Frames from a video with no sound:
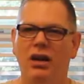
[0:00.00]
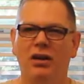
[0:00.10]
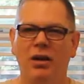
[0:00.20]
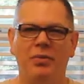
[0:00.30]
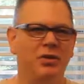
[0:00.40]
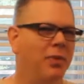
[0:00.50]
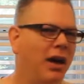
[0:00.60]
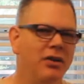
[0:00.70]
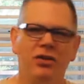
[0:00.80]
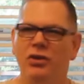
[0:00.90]
of companies,
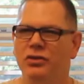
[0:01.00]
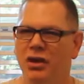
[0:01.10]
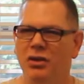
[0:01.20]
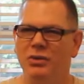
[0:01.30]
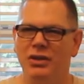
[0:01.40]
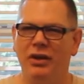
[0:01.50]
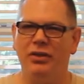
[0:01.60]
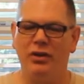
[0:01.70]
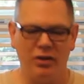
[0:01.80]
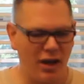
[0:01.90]
Paizo and some other ones out
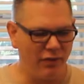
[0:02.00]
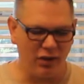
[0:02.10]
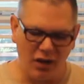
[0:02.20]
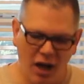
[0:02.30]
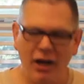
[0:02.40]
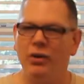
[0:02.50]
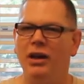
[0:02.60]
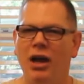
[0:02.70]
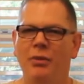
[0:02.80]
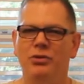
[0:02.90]
there that have a lot of great
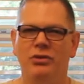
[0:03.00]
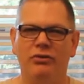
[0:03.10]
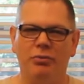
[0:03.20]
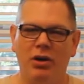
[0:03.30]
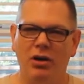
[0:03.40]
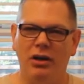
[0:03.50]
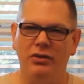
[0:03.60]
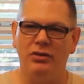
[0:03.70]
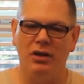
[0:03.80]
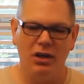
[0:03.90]
options for
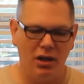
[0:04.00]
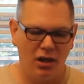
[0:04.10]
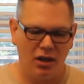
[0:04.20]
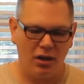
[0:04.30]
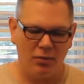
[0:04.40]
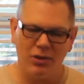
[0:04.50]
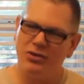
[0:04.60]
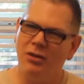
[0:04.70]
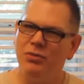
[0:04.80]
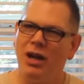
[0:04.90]
pawns. But
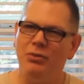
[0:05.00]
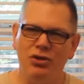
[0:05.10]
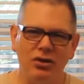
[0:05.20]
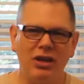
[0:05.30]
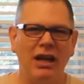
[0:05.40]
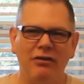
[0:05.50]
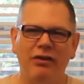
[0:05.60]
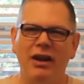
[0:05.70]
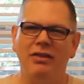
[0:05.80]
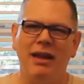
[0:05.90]
sometimes you just can't
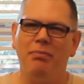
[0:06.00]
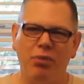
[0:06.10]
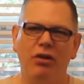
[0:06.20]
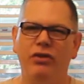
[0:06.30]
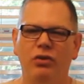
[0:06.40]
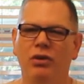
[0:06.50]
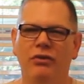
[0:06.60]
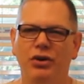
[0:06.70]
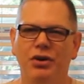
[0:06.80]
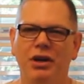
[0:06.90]
find that perfect one for
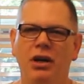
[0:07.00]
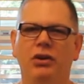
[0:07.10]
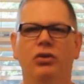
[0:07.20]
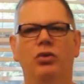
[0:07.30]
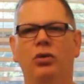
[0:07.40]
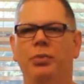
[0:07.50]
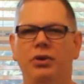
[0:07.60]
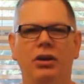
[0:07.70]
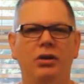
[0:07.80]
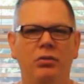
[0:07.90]
your character or a
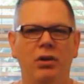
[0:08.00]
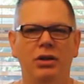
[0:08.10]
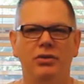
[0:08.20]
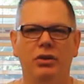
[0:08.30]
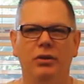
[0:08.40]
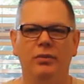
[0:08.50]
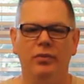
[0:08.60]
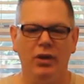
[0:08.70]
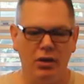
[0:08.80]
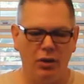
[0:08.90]
particular monster.
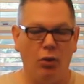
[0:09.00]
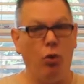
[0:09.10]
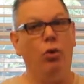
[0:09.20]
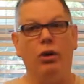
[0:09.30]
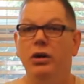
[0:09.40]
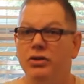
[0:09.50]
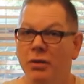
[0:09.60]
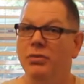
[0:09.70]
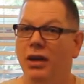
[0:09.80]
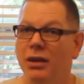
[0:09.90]
Or
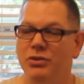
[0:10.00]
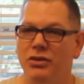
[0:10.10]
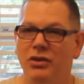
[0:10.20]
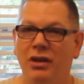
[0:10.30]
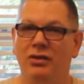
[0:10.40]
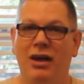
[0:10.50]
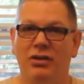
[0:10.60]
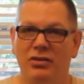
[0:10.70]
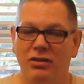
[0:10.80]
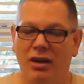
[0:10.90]
sometimes the set is
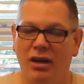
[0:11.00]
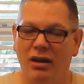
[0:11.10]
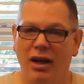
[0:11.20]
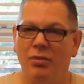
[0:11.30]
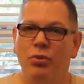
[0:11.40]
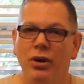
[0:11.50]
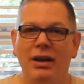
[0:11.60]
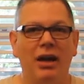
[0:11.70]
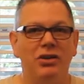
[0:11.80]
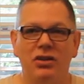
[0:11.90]
out of print,
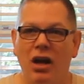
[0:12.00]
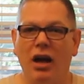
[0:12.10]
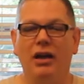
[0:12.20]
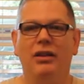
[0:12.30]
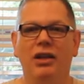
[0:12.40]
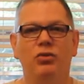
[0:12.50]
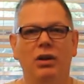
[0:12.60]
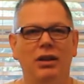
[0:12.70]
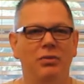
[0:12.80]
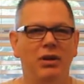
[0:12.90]
out of stock. That's what
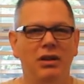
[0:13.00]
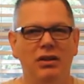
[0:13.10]
led me into